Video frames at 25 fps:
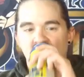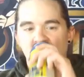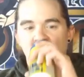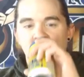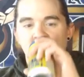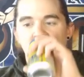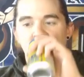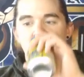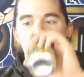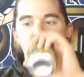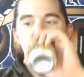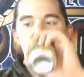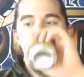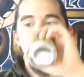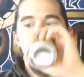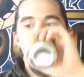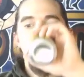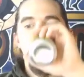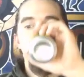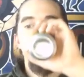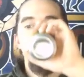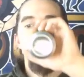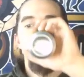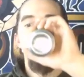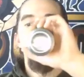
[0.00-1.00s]
Eichen,
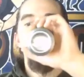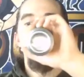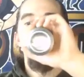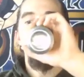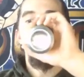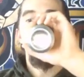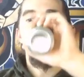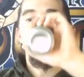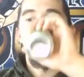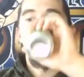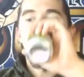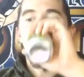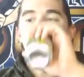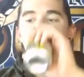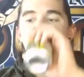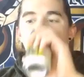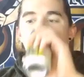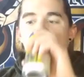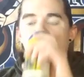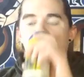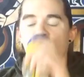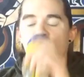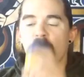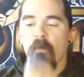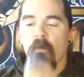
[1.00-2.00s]
who, who's
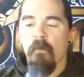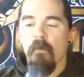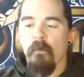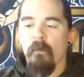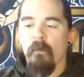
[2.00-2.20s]
affiliated with